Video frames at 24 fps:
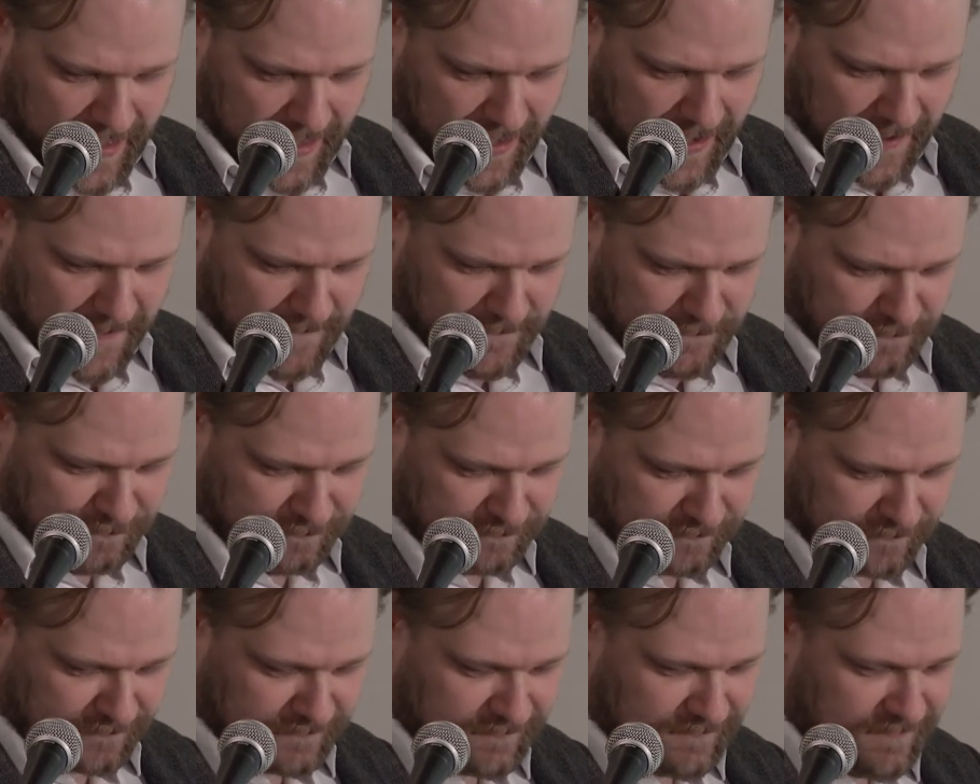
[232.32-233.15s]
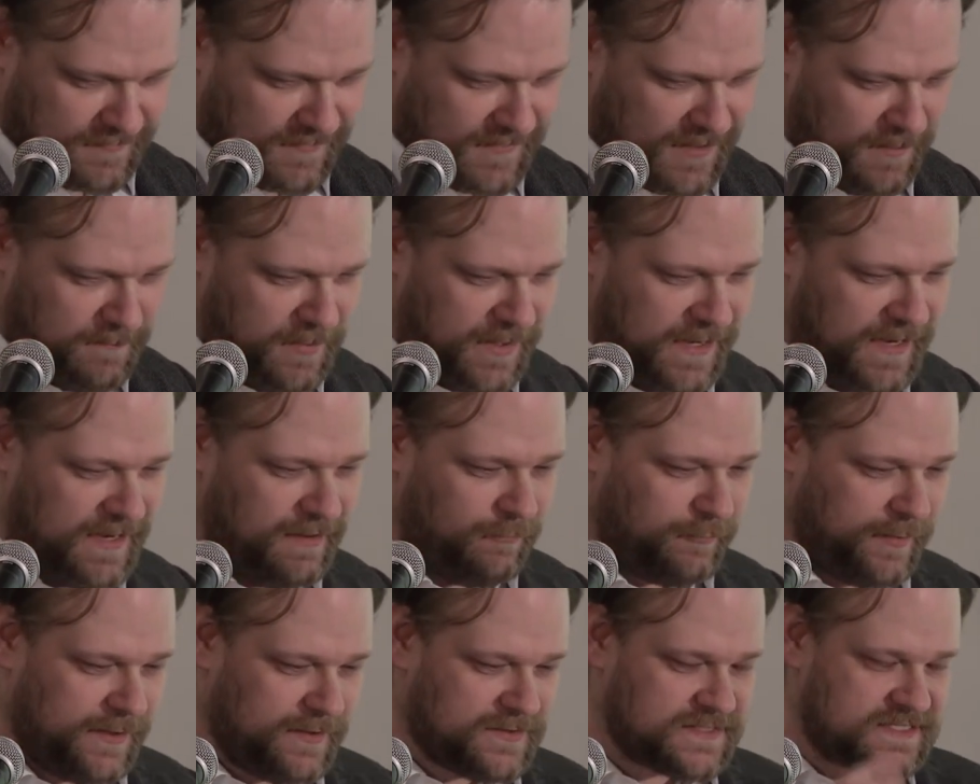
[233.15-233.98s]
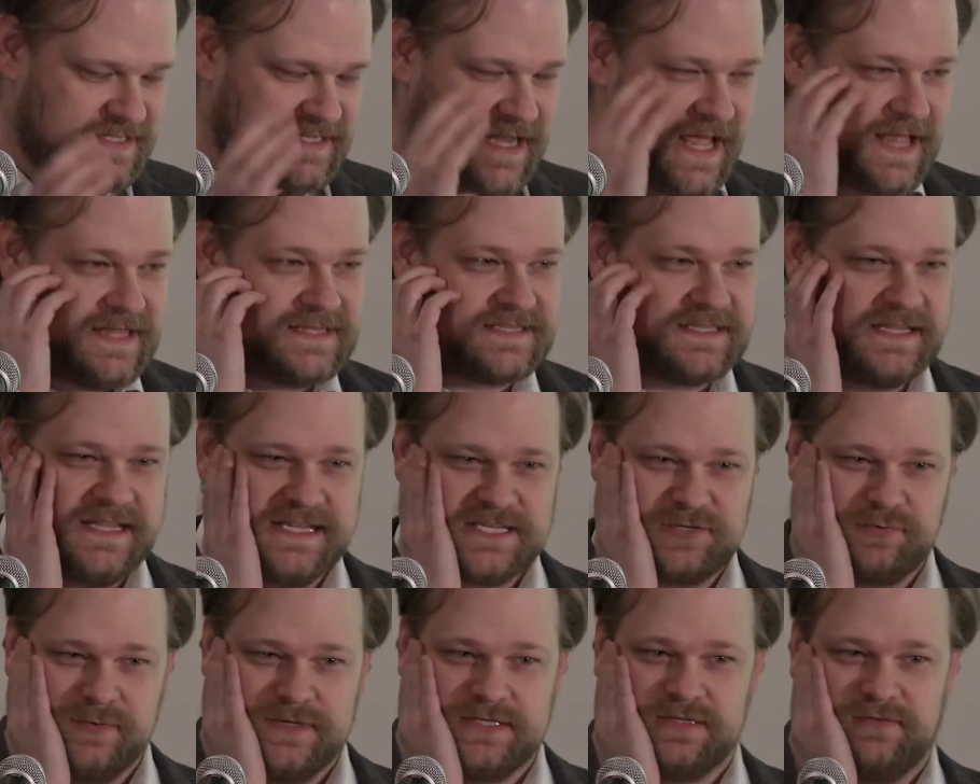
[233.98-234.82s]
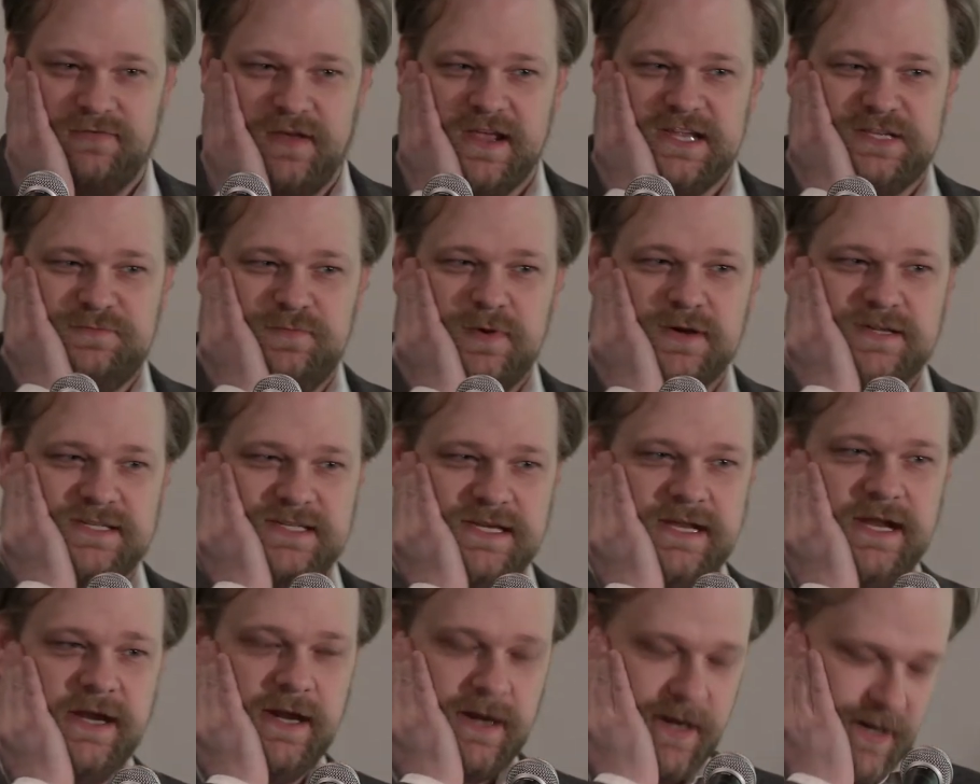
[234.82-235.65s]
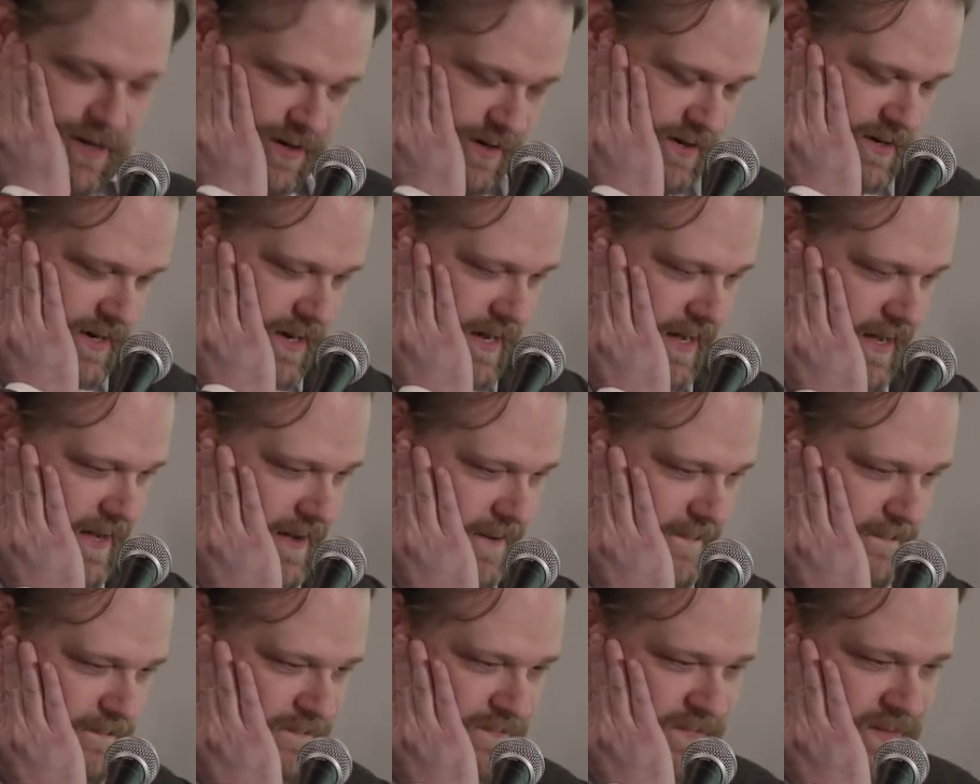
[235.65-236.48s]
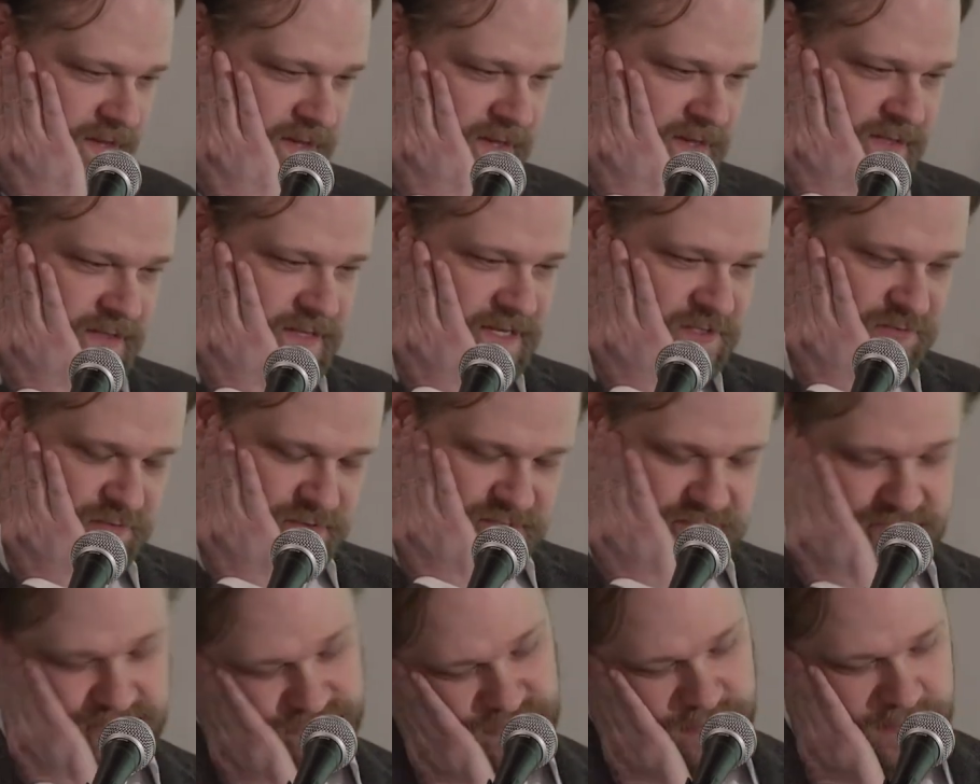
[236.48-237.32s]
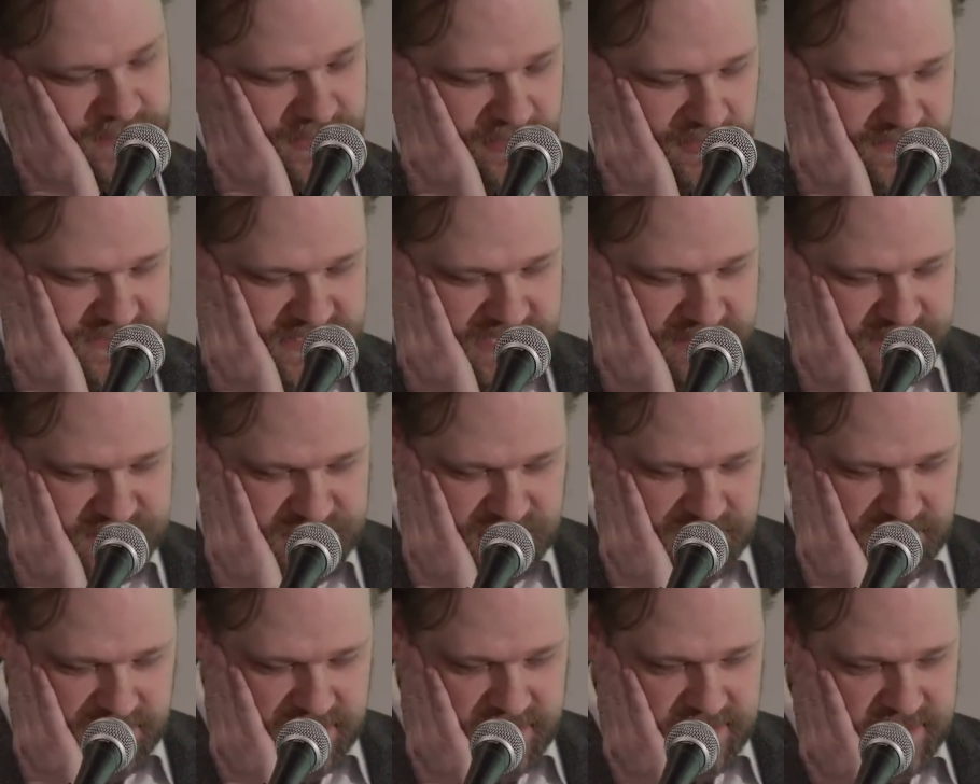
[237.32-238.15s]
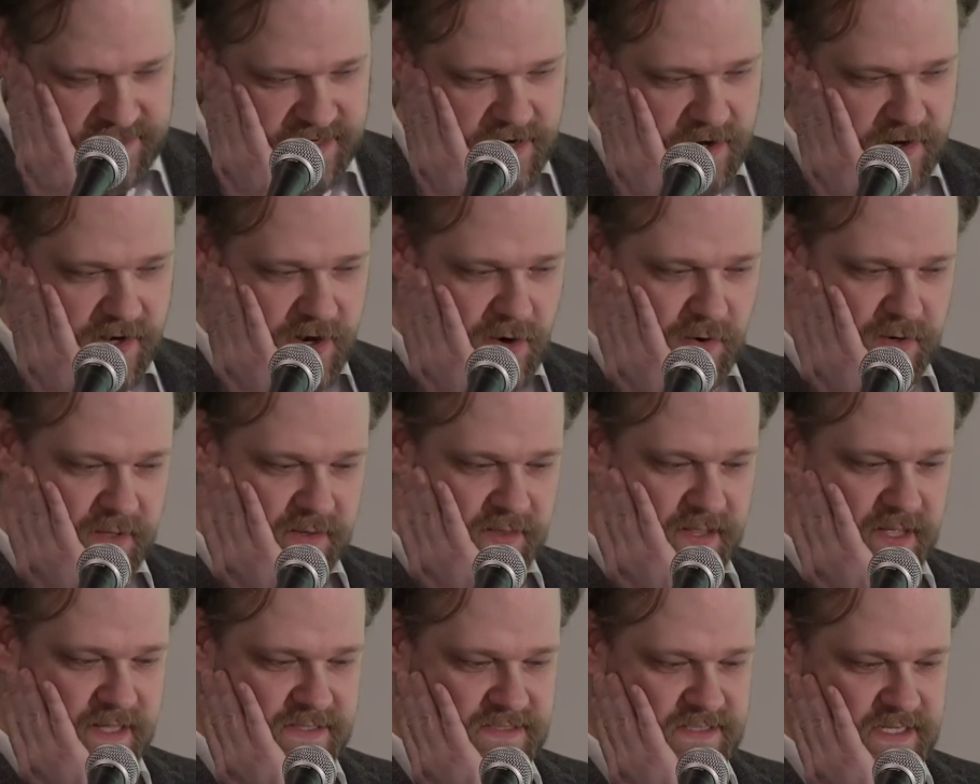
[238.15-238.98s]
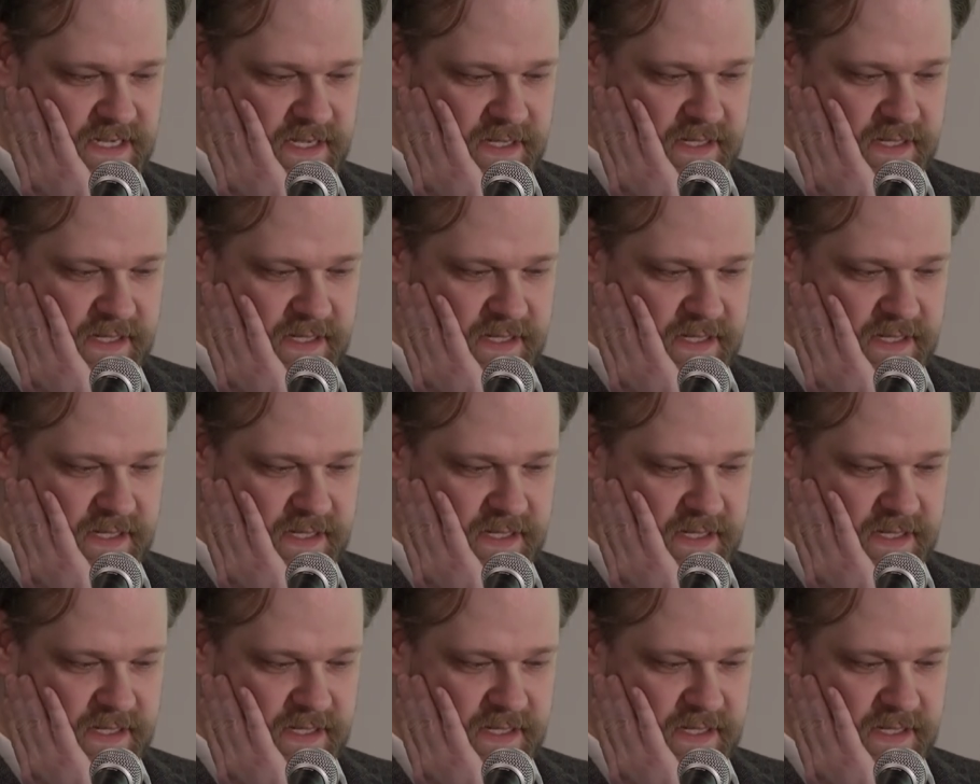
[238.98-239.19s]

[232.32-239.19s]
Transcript: Um, but in a real sense, this was Facebook's year. Um, this was from a New York Times in the year, noting that